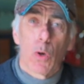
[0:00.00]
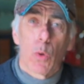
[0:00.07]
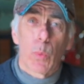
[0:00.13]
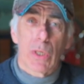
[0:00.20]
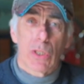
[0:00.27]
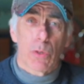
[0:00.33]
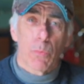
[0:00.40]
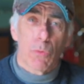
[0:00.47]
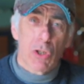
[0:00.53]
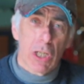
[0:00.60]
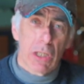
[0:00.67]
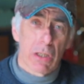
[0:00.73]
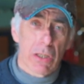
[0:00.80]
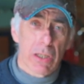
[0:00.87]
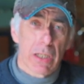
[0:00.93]
with some
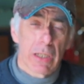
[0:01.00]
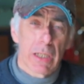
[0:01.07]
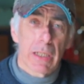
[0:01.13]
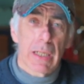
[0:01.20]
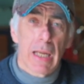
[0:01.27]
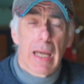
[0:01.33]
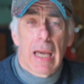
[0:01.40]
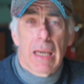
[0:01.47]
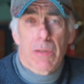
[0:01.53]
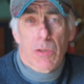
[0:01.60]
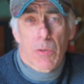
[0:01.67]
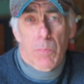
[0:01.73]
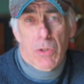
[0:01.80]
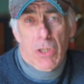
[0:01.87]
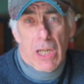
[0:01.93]
channels in it and
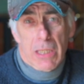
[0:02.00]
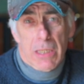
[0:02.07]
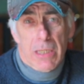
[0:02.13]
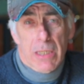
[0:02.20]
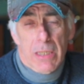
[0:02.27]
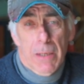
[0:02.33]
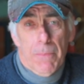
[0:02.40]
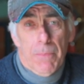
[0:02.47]
some jets.